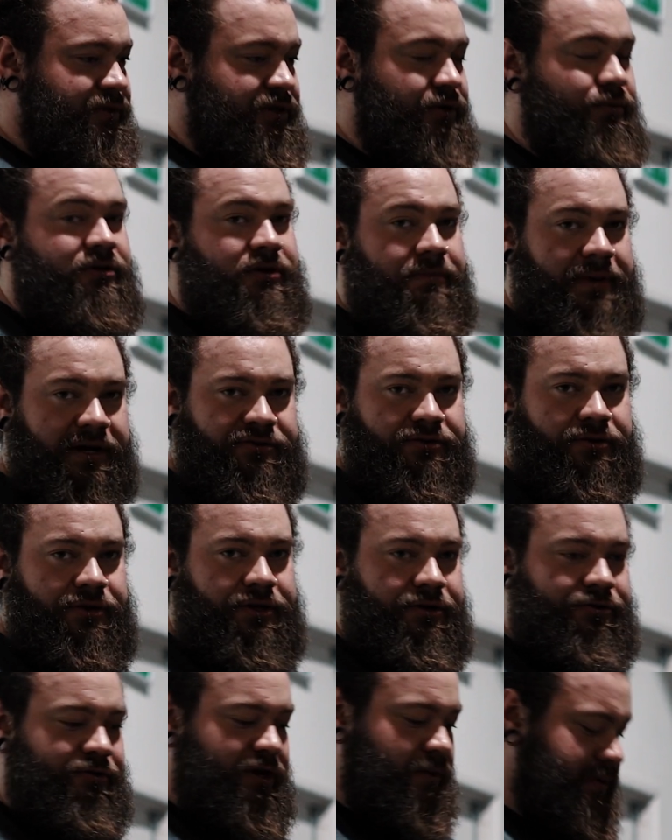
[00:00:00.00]
you want to make sure
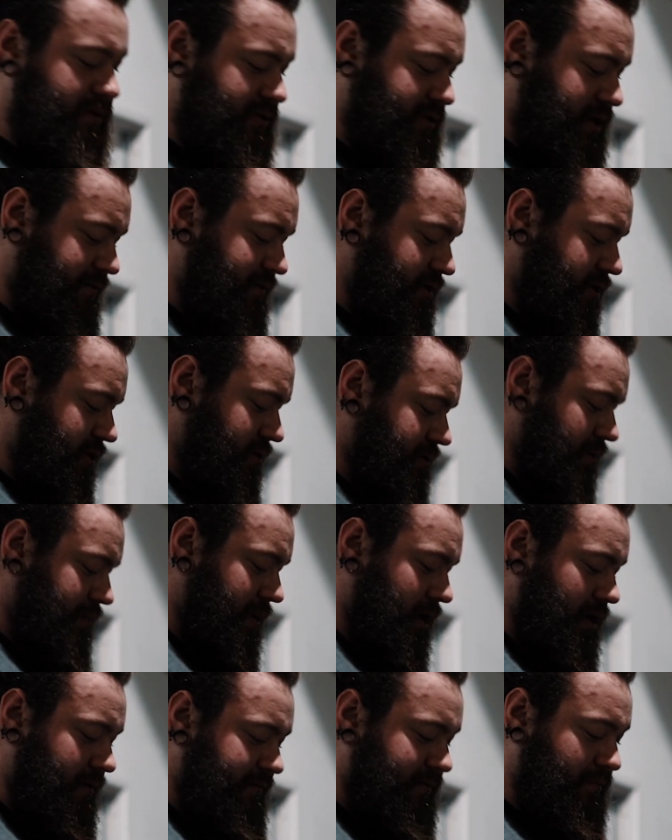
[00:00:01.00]
your grip is definitely up to
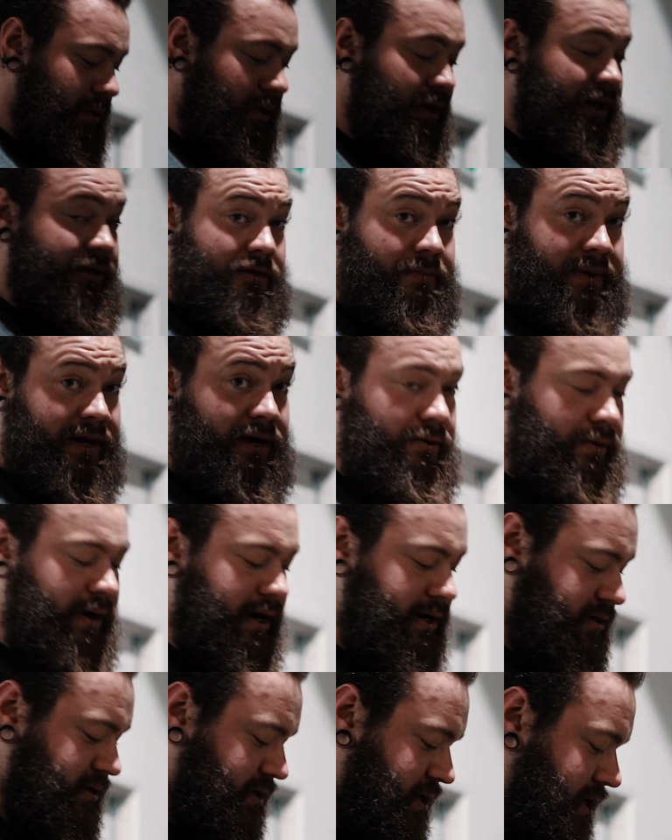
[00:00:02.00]
par for pulling the bigger
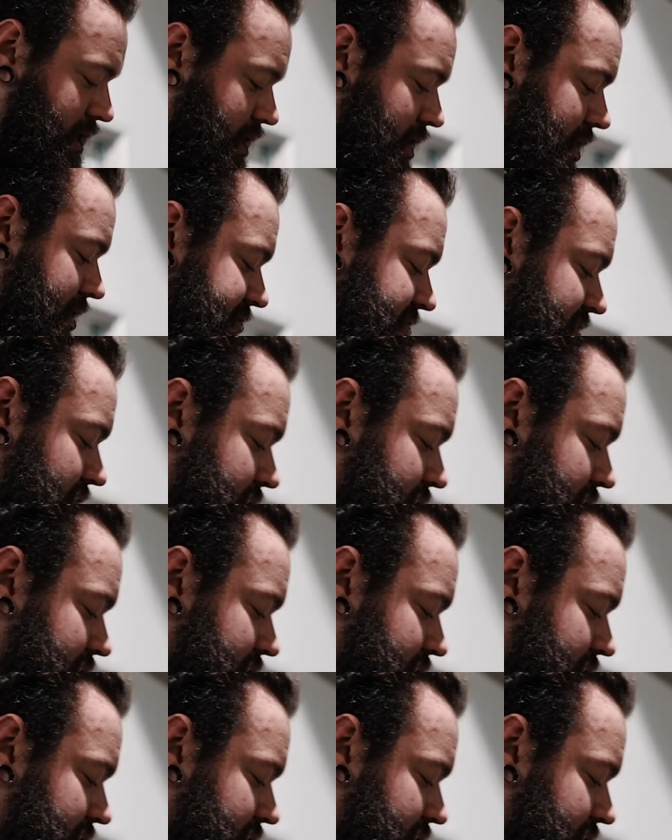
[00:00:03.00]
weights. So